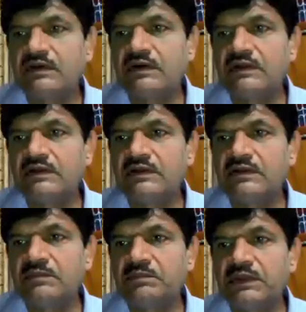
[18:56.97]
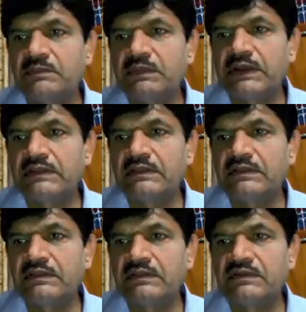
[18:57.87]
I'll bring back
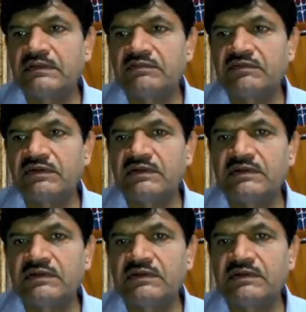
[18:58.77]
this one